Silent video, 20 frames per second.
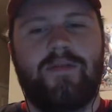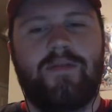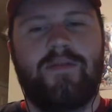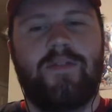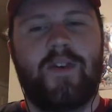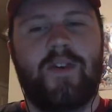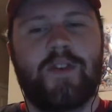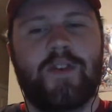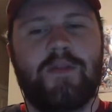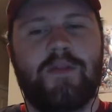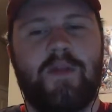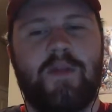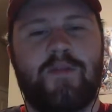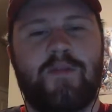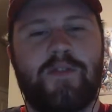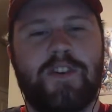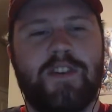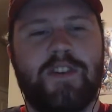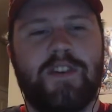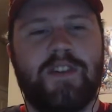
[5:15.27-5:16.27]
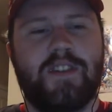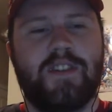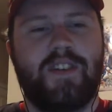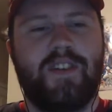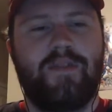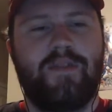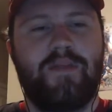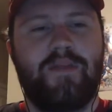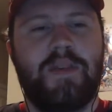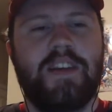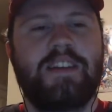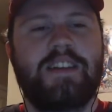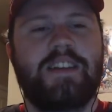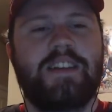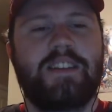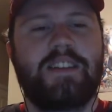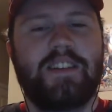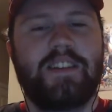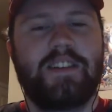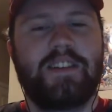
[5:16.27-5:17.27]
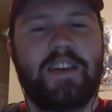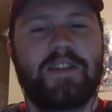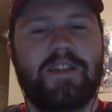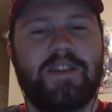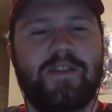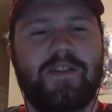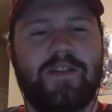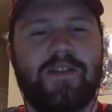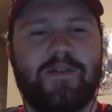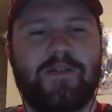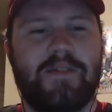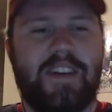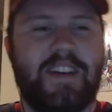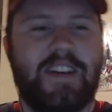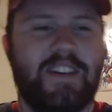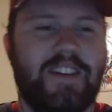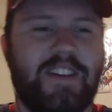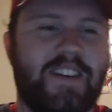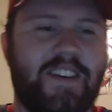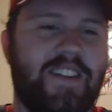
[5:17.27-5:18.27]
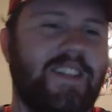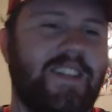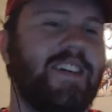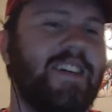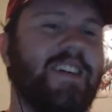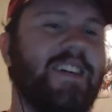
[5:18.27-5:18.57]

false memories of being in a test tube. I don't know.